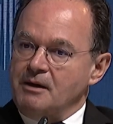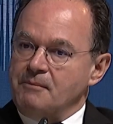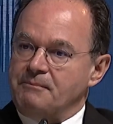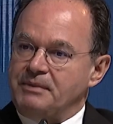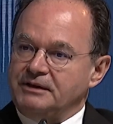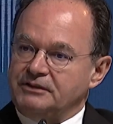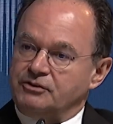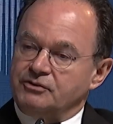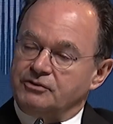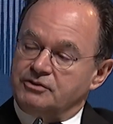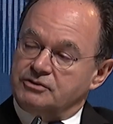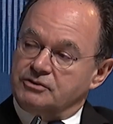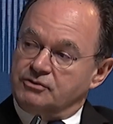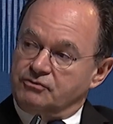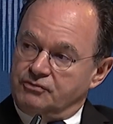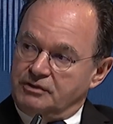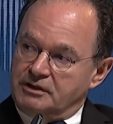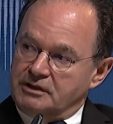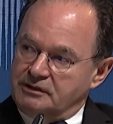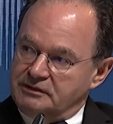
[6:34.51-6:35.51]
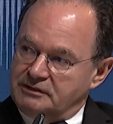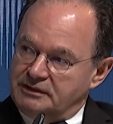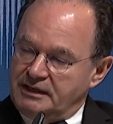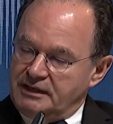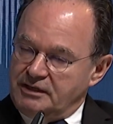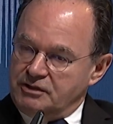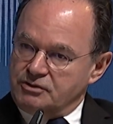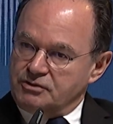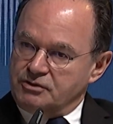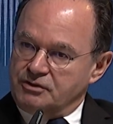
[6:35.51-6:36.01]
But there is a real
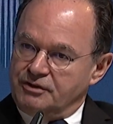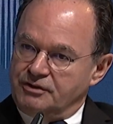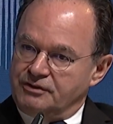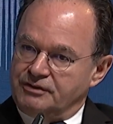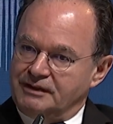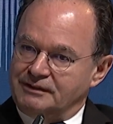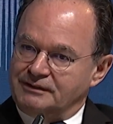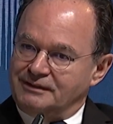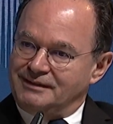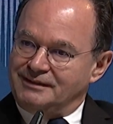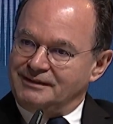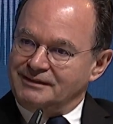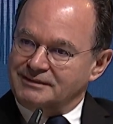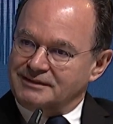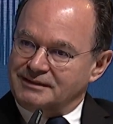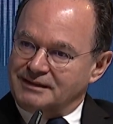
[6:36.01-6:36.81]
danger that this